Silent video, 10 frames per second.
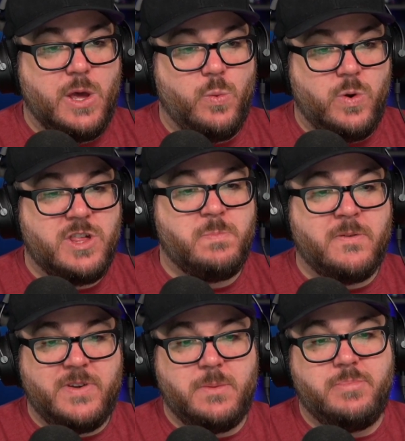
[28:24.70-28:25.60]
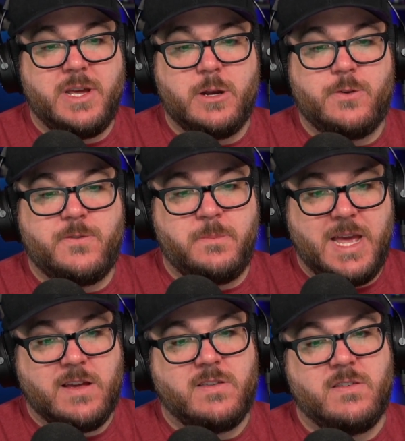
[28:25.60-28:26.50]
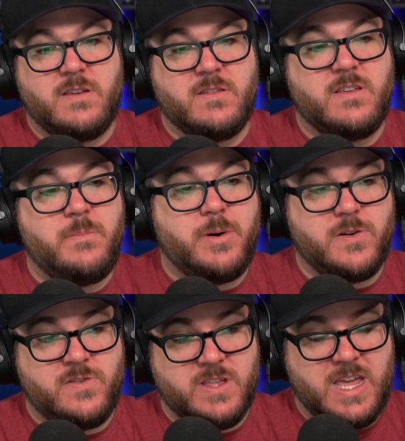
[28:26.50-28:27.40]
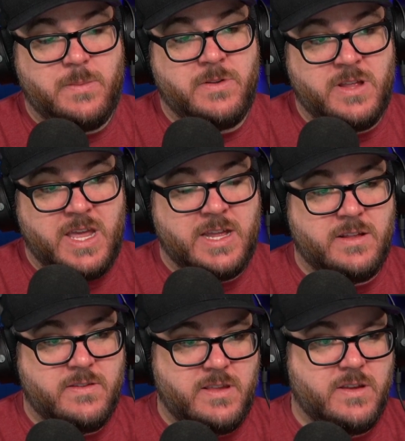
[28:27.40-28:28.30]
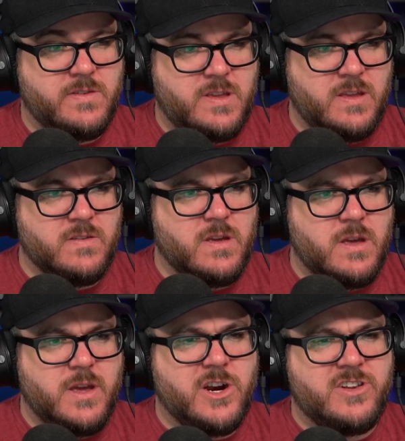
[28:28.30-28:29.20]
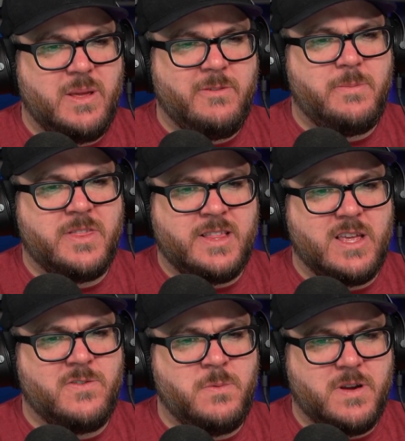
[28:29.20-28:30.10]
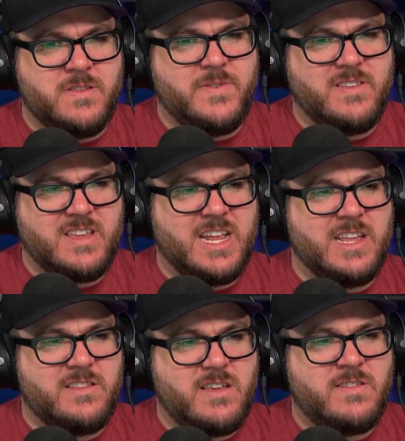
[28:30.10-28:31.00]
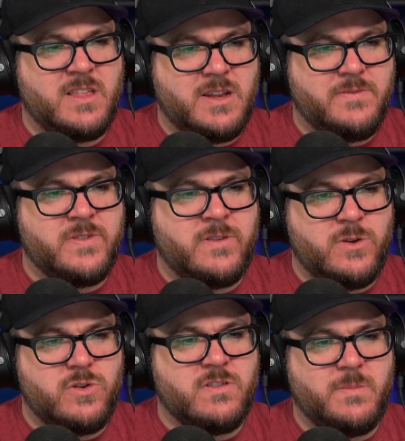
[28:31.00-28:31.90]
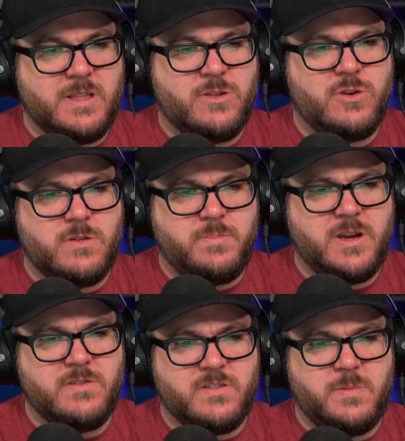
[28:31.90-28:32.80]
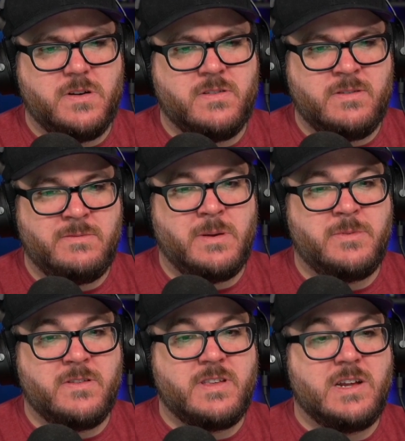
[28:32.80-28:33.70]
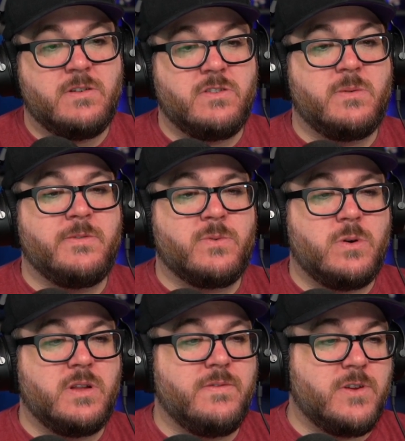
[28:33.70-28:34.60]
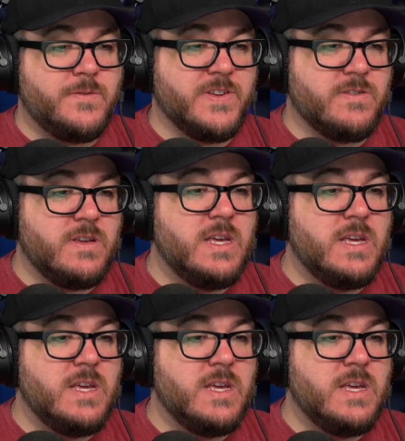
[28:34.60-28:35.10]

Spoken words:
which prevented players from accessing some parts of the game and its DLCs. Our team has spent the last few months investigating and testing the different solutions to make sure the player's experience lives up to the standard in terms of quality of service.